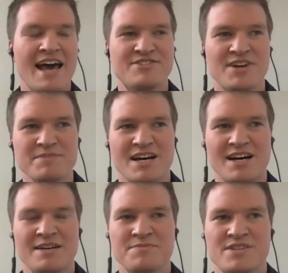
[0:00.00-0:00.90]
And
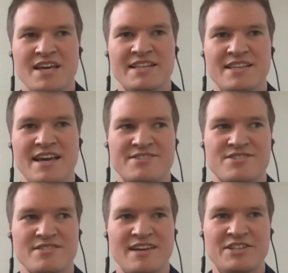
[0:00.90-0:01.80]
sometimes it,
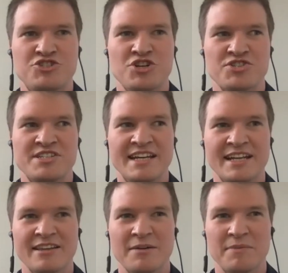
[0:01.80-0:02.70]
it's it's just
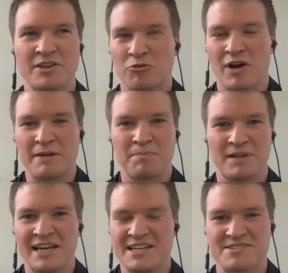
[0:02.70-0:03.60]
getting them in the right
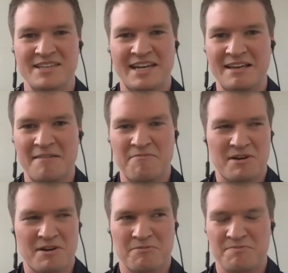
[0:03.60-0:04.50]
place. Like uh,
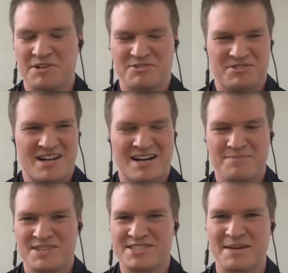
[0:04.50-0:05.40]
there there's
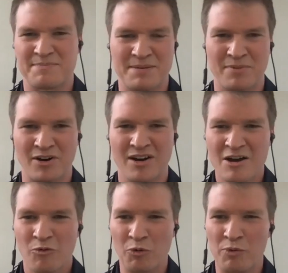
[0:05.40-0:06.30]
times in September
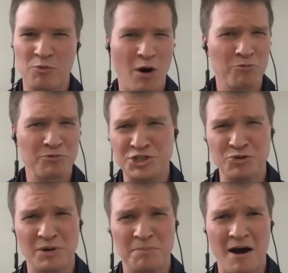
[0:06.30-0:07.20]
where we won't
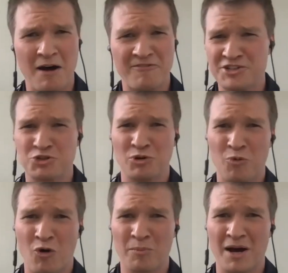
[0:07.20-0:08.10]
do a, a visual
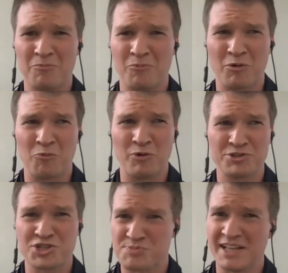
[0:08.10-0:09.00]
warm up. We'll
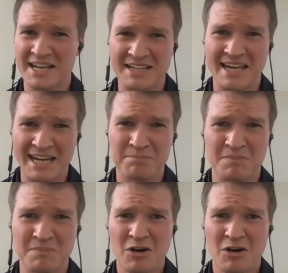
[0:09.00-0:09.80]
just play a game.